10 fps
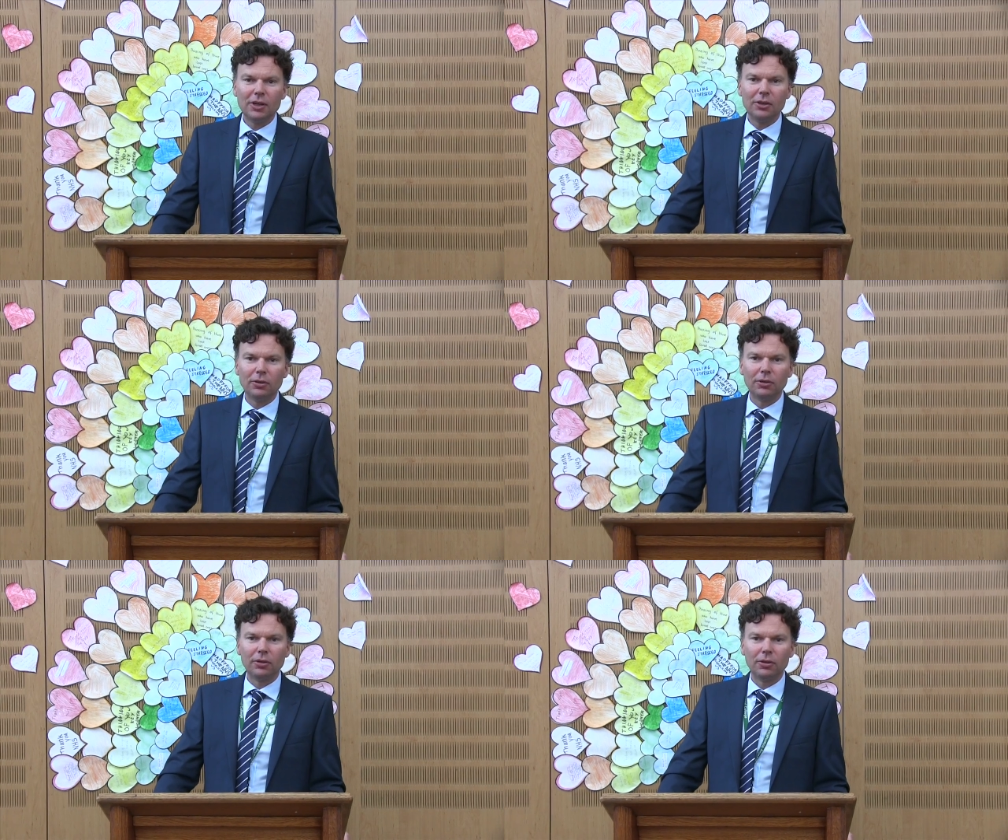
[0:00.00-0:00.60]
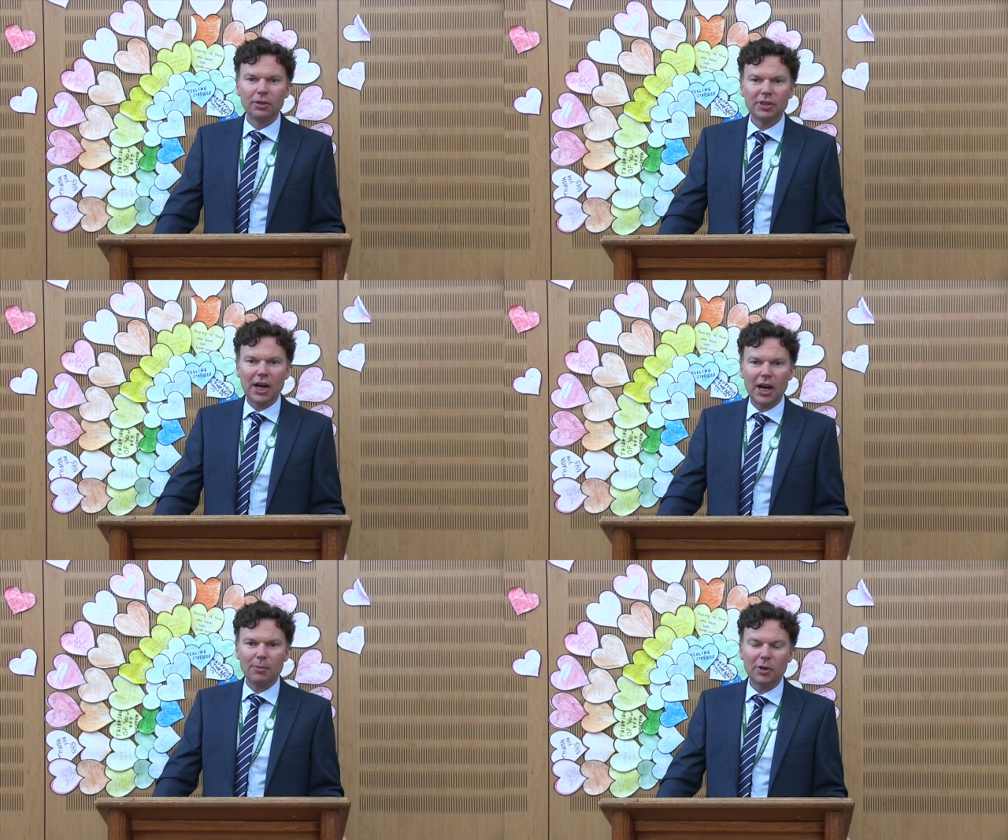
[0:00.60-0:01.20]
your
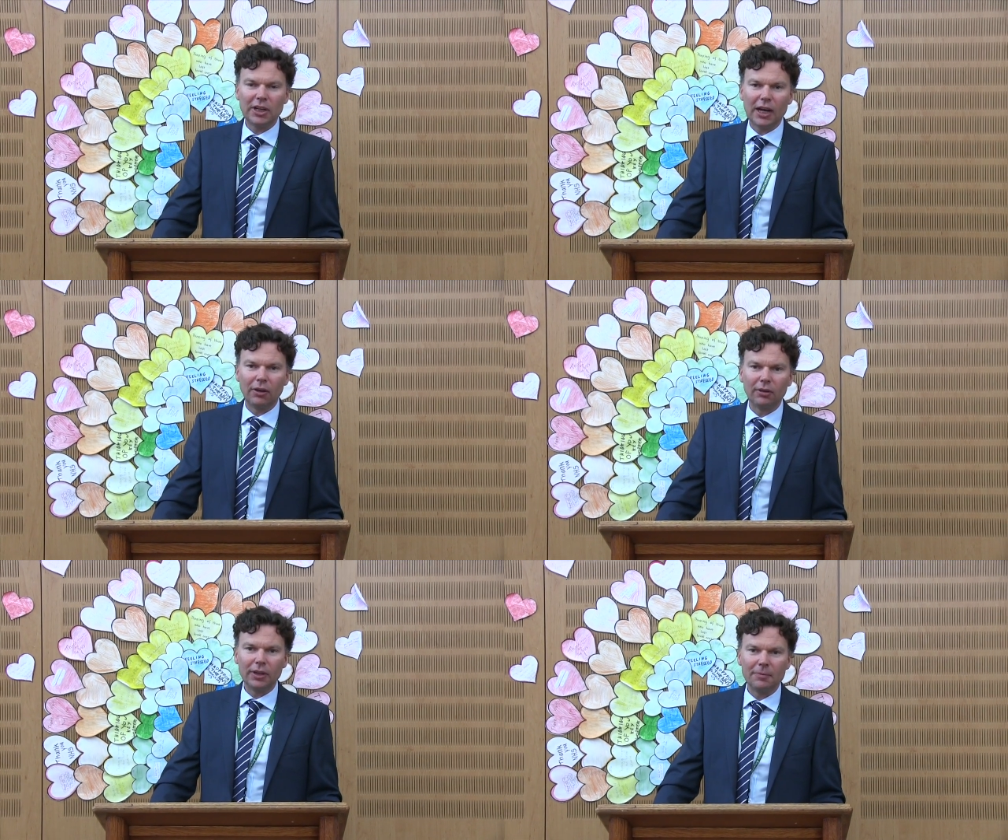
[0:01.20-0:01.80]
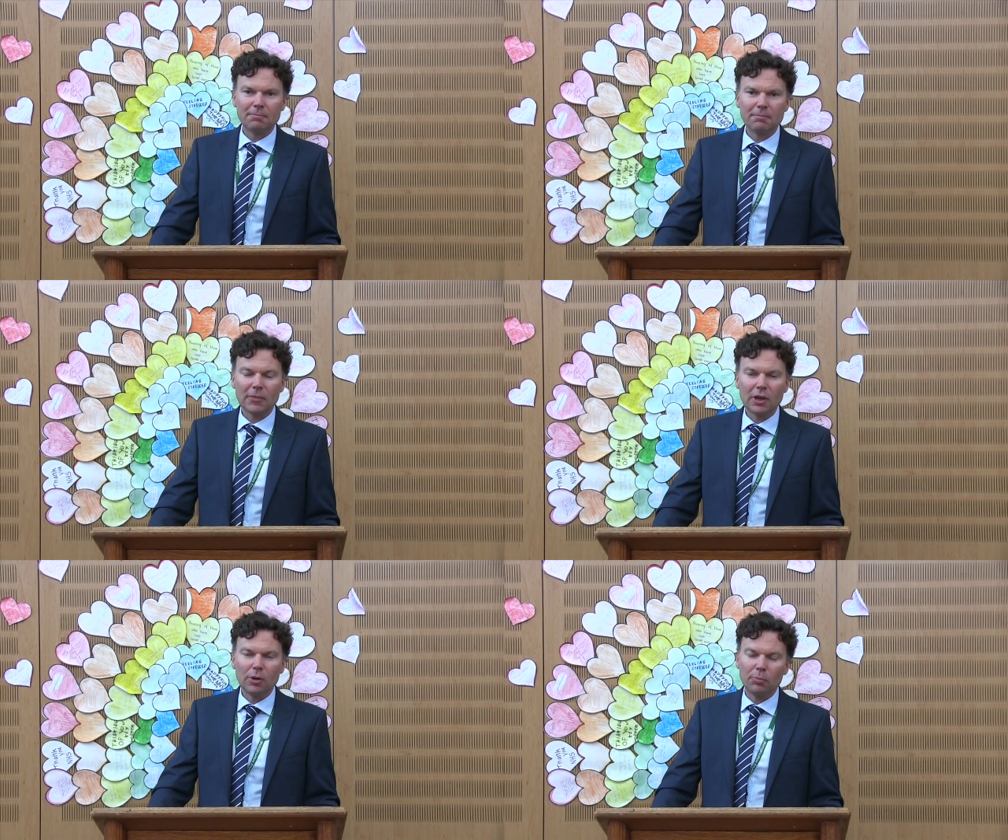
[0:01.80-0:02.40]
time at Cowley.
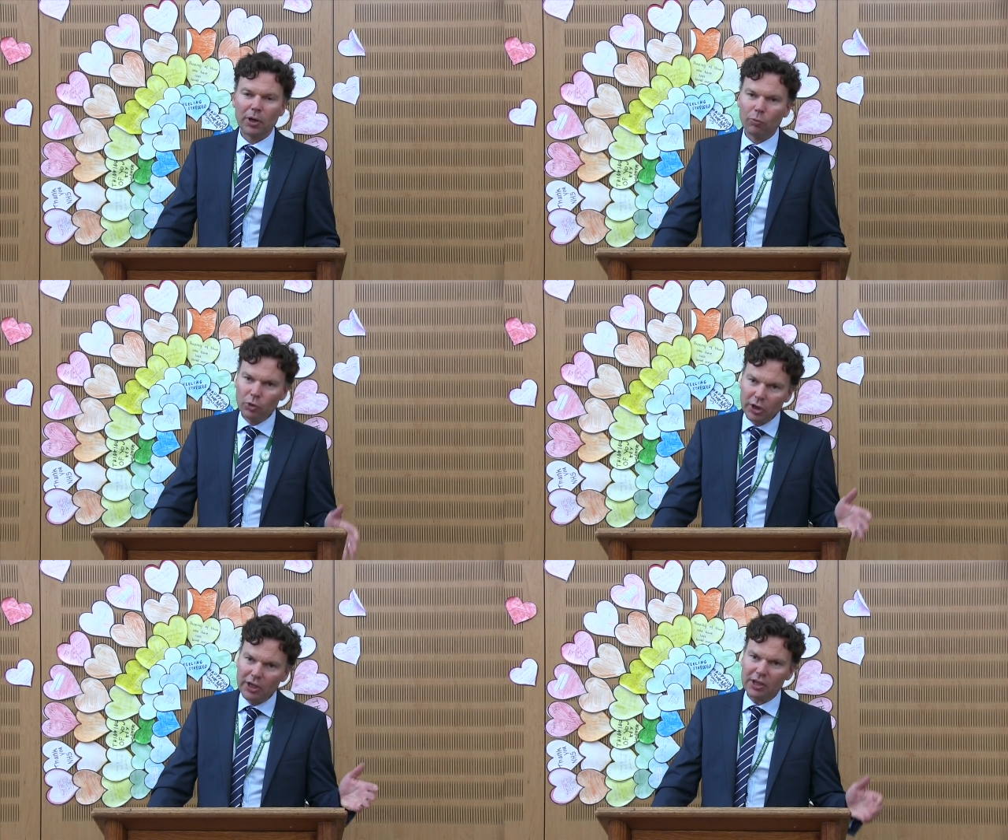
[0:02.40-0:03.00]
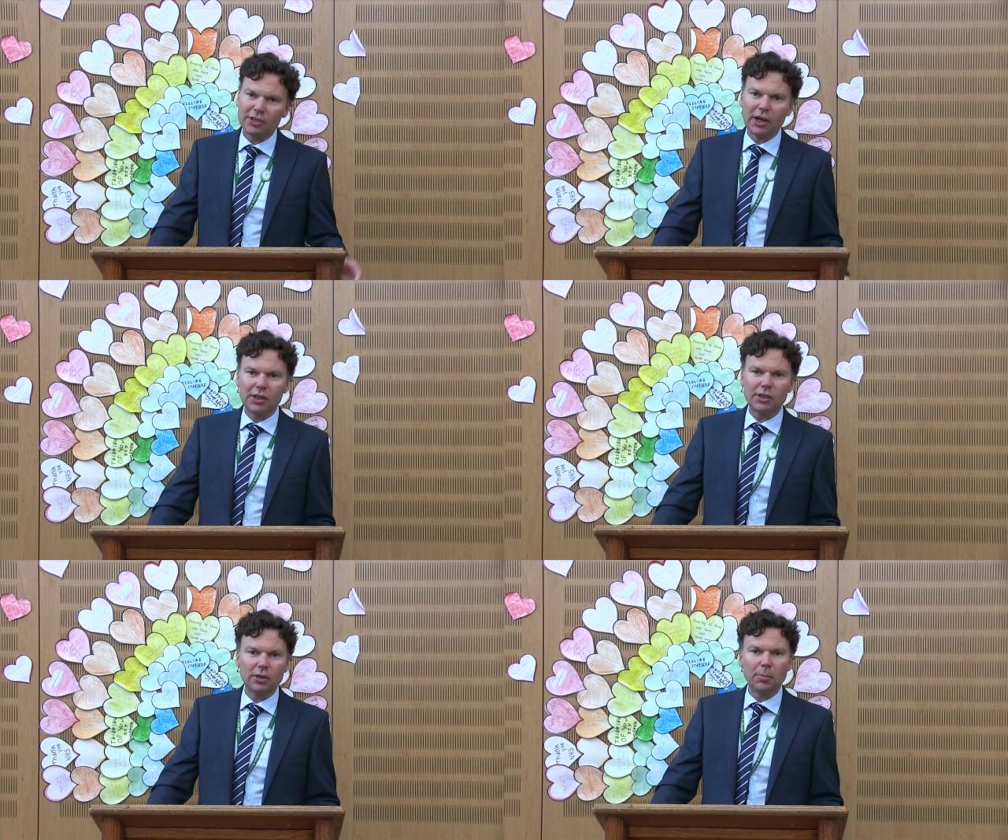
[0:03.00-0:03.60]
But I'm really
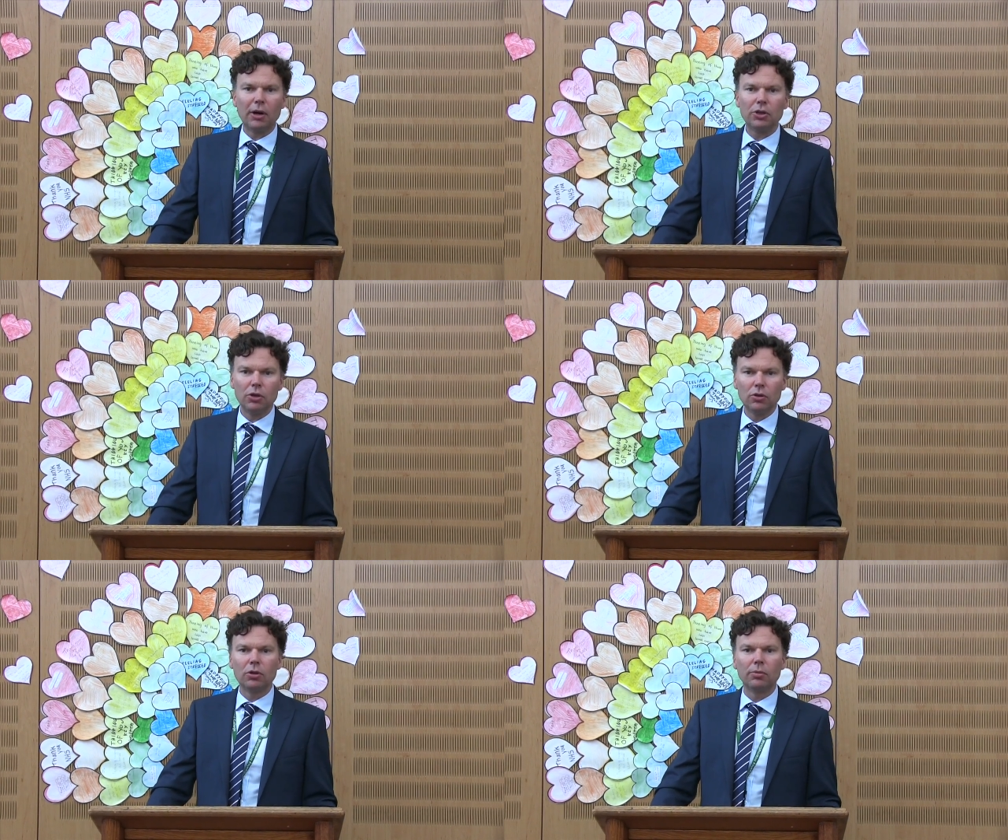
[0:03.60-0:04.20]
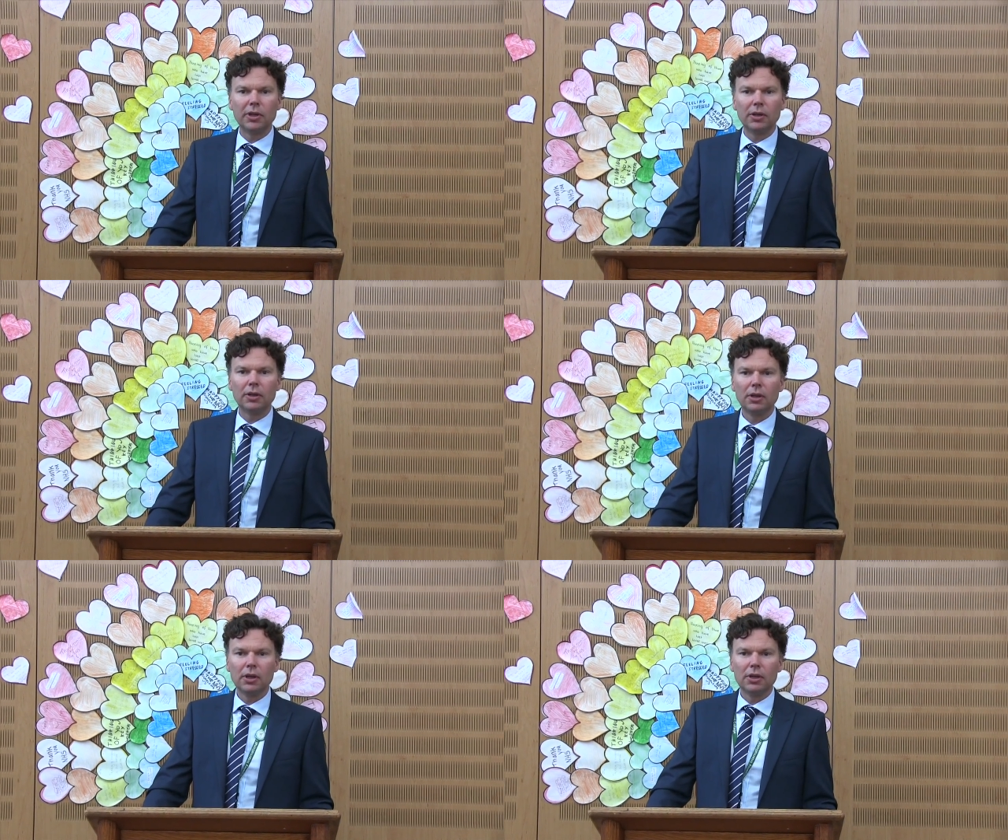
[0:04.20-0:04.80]
excited about you
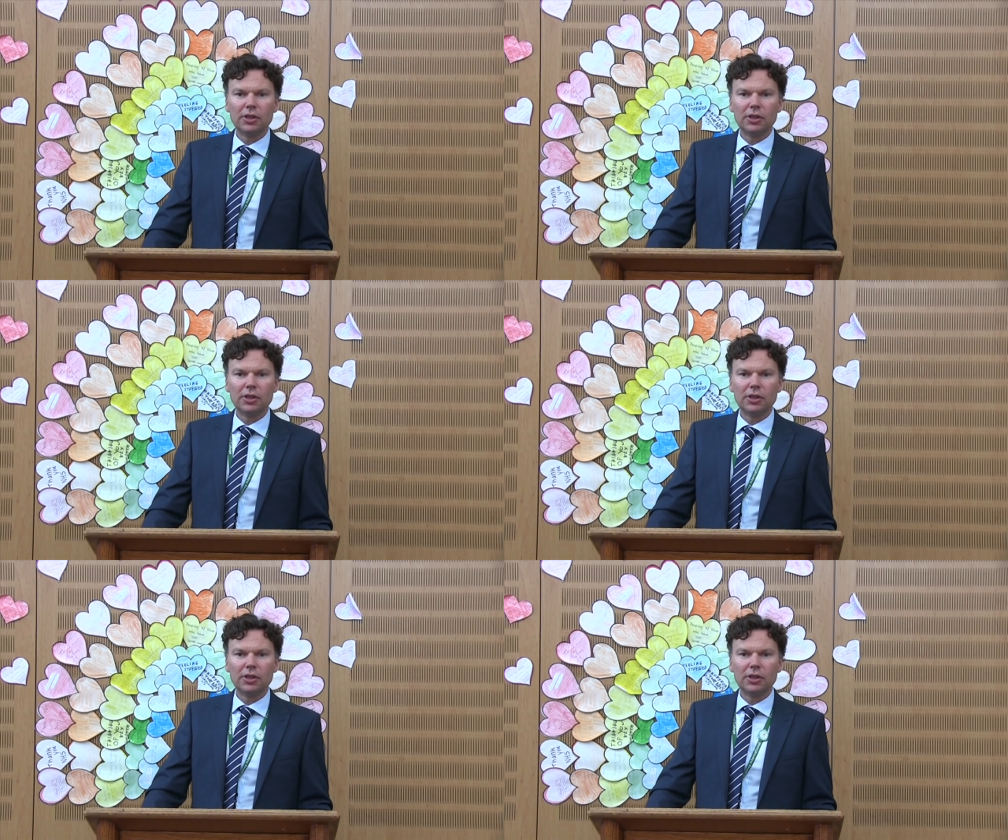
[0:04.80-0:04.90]
coming